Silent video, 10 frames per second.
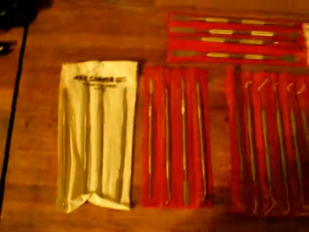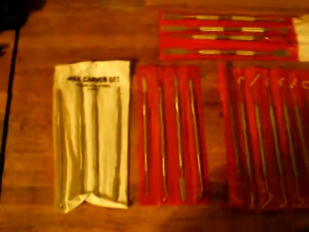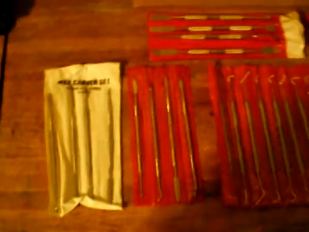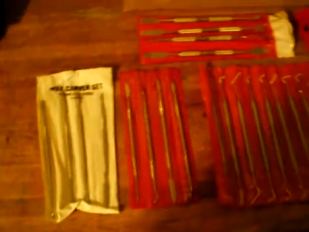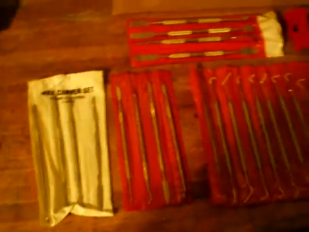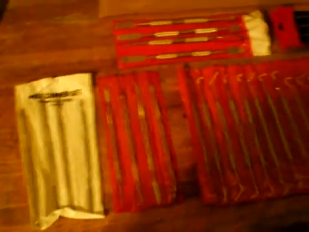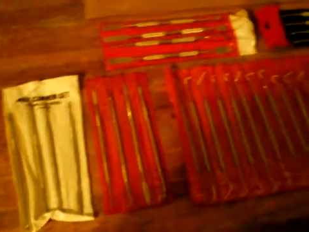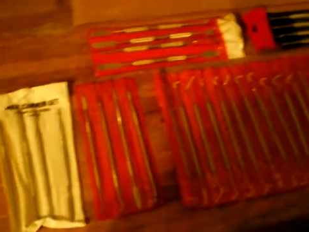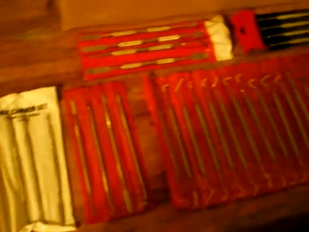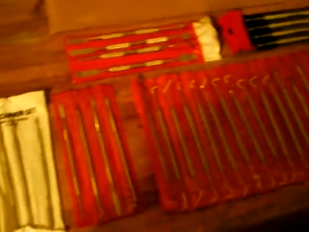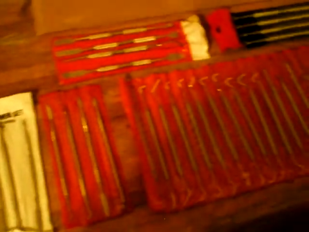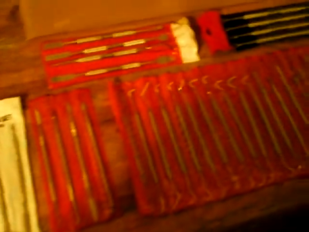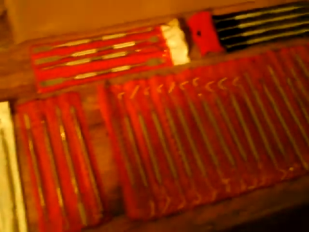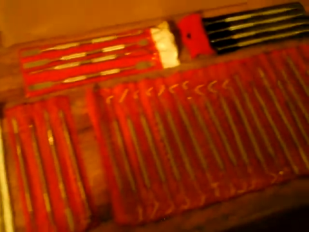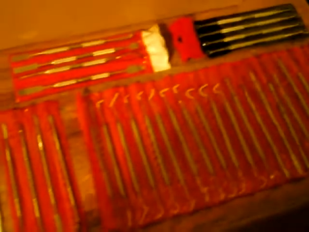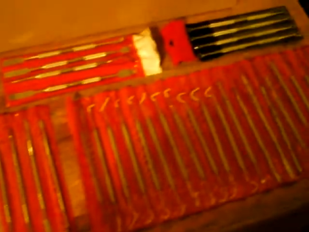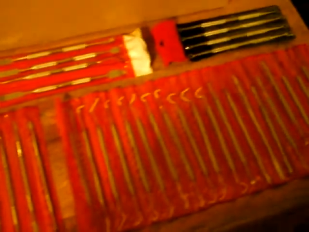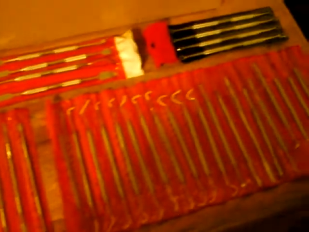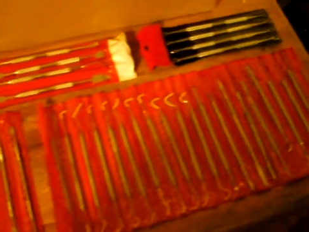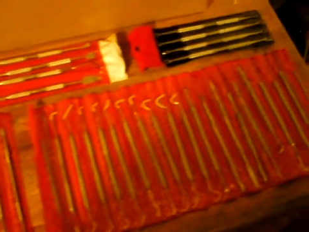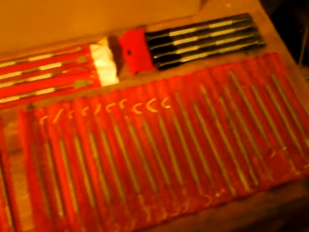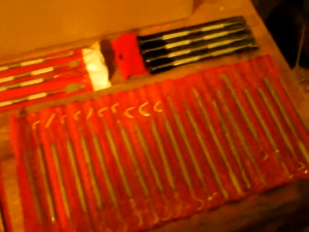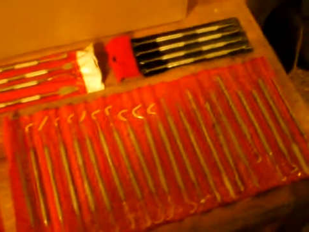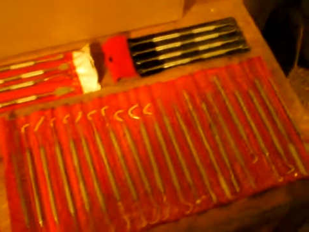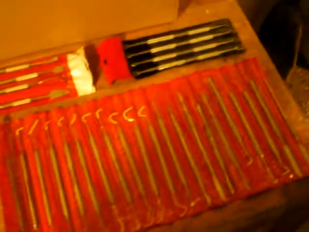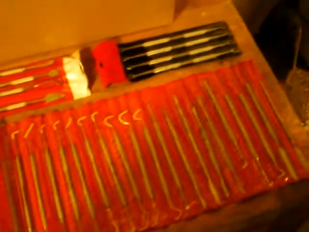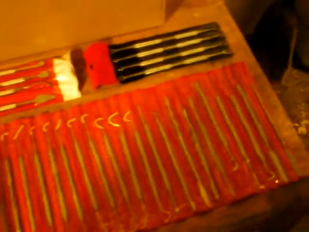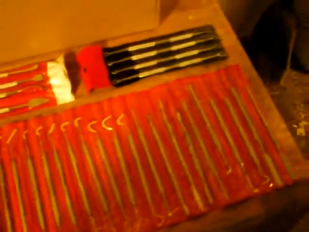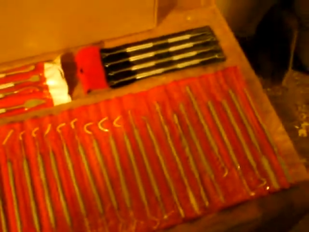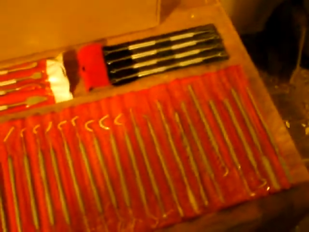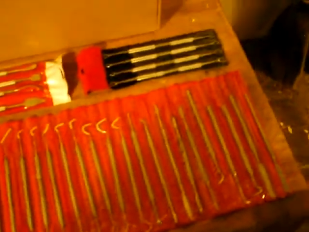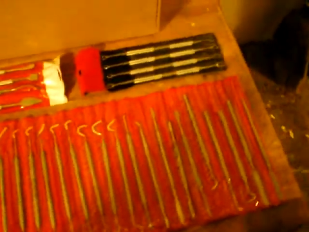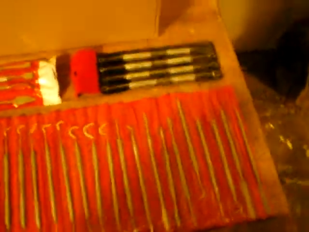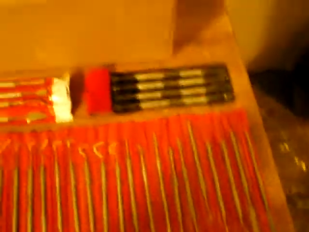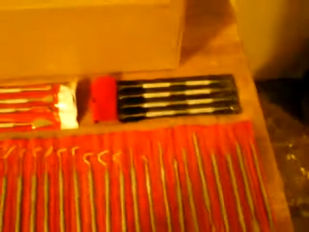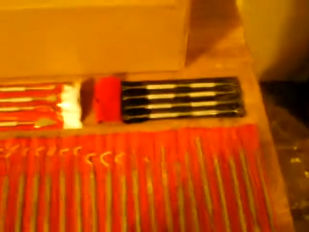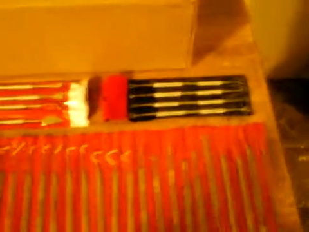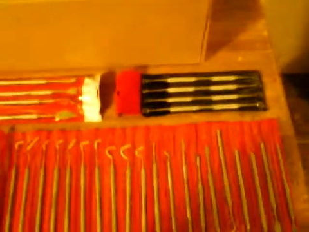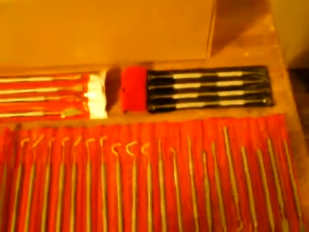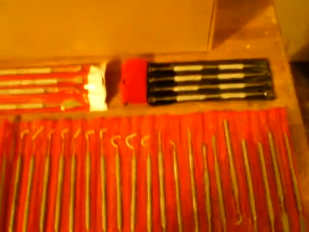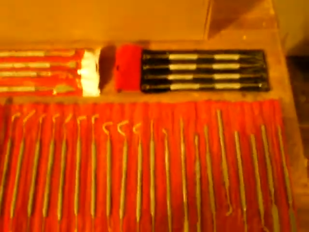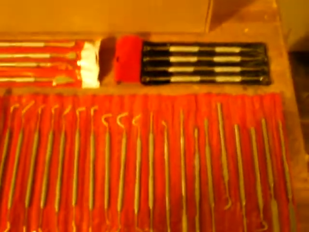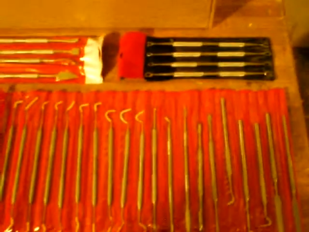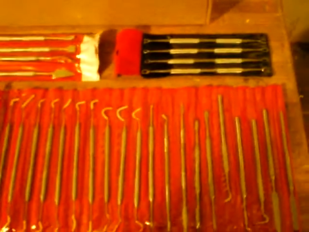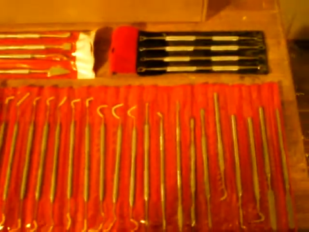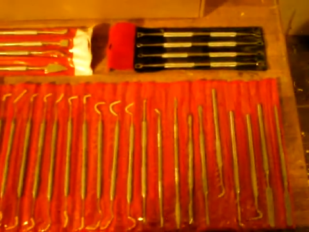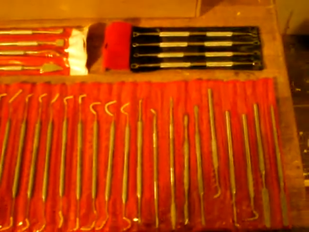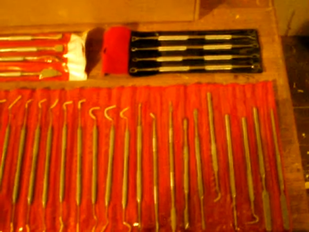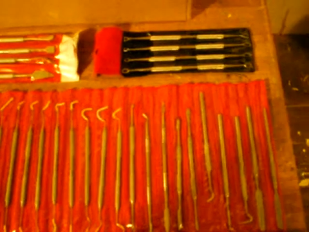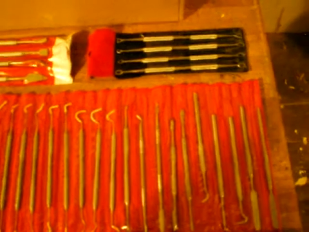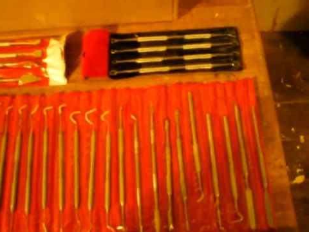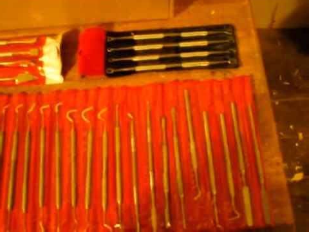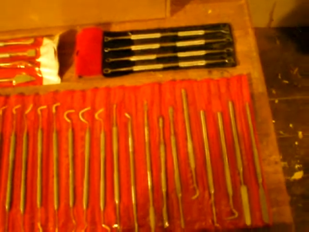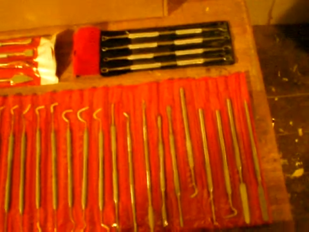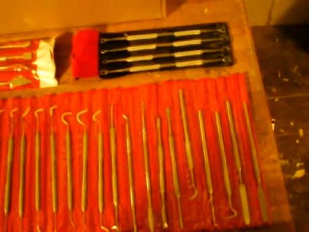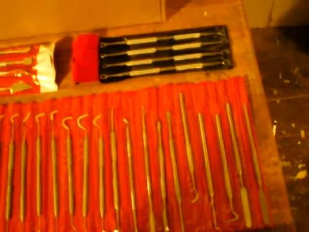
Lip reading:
Nobody's mouth can be seen.